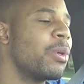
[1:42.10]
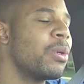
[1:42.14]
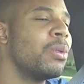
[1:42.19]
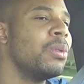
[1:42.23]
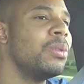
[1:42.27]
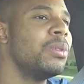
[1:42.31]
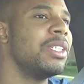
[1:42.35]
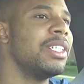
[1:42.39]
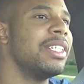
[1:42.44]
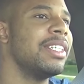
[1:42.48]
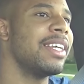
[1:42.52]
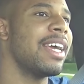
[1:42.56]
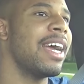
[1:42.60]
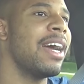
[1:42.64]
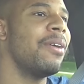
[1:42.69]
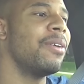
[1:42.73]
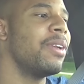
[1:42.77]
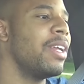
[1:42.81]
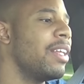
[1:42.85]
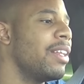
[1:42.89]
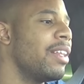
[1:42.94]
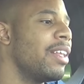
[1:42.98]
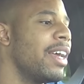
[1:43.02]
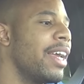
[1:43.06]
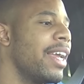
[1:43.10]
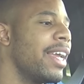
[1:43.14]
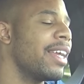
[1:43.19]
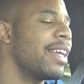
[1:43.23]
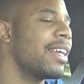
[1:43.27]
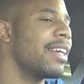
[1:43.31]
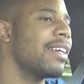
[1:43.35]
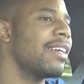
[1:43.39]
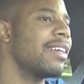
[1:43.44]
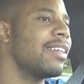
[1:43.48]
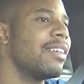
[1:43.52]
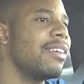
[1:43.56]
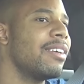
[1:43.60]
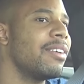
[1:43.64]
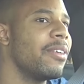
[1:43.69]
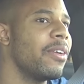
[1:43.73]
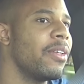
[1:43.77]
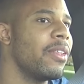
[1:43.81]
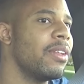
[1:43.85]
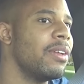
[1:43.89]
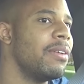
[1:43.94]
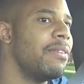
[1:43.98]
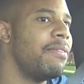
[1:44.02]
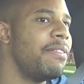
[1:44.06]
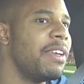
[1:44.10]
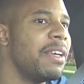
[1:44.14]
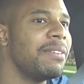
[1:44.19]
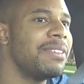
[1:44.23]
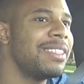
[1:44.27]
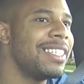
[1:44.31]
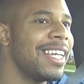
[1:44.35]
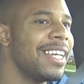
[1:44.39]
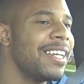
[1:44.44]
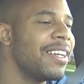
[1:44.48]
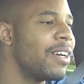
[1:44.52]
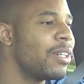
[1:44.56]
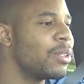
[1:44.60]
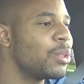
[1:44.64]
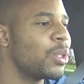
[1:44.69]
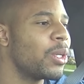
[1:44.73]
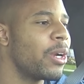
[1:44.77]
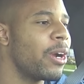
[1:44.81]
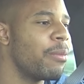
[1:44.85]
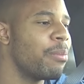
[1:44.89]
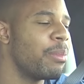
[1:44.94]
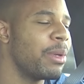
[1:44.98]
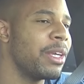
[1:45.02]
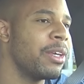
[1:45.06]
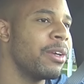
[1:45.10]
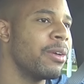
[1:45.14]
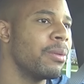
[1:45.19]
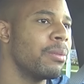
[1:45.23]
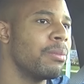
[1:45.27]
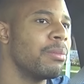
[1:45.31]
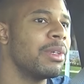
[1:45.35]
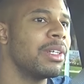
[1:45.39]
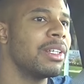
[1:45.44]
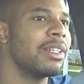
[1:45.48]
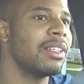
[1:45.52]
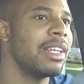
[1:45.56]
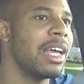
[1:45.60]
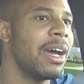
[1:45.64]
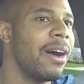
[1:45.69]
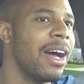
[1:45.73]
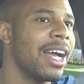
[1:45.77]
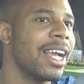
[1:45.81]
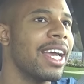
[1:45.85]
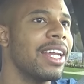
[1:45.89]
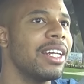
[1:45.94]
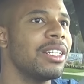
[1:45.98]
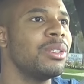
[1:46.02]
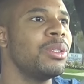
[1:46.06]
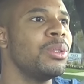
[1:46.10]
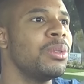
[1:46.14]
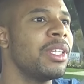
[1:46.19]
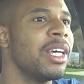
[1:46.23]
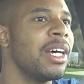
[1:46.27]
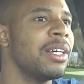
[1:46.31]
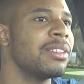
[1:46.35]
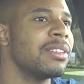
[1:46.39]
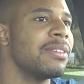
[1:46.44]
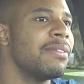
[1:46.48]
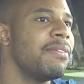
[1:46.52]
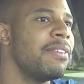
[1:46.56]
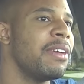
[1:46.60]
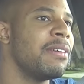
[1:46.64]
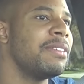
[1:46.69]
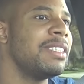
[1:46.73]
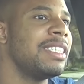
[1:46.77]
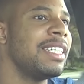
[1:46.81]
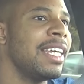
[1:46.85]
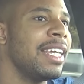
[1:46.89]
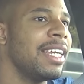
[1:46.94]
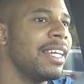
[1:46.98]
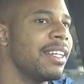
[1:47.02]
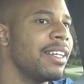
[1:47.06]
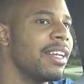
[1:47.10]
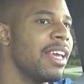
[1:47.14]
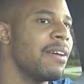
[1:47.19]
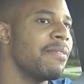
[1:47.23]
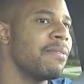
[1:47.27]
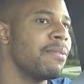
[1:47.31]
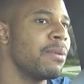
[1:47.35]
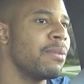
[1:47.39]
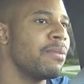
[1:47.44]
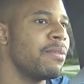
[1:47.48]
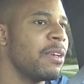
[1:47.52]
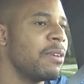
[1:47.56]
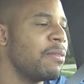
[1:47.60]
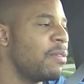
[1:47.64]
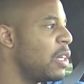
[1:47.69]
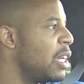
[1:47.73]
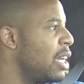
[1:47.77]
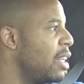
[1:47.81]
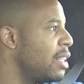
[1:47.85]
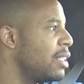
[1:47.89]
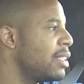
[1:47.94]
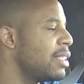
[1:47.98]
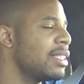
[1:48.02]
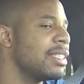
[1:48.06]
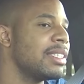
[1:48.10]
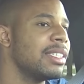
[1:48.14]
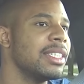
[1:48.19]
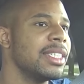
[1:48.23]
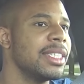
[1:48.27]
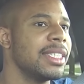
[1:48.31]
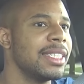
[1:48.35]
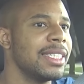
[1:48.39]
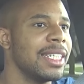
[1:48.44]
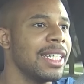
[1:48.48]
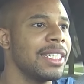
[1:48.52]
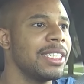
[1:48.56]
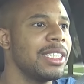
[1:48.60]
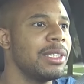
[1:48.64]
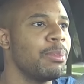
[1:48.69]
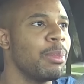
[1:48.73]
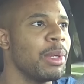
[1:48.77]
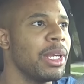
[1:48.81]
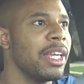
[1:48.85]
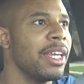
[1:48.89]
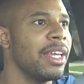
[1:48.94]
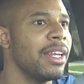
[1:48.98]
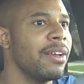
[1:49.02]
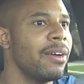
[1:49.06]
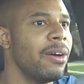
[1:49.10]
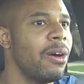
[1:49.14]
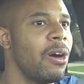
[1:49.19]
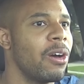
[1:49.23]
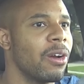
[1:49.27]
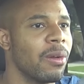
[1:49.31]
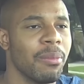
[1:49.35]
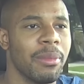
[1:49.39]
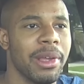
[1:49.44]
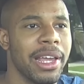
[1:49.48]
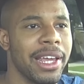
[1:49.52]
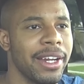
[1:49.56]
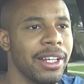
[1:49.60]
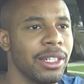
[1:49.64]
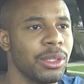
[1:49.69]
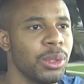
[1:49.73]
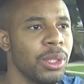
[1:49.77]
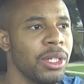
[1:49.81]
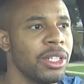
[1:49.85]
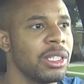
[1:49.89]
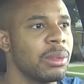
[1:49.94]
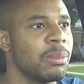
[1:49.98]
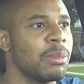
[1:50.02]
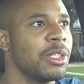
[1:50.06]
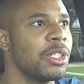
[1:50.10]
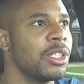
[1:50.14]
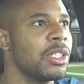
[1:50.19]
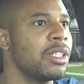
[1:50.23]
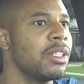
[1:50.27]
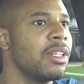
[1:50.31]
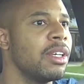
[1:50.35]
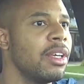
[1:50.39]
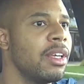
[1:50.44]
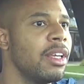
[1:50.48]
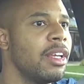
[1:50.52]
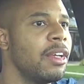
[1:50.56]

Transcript: cruising down at like 1500 RPM. Now I got a 2015 F-150 this is the six speed automatic transmission.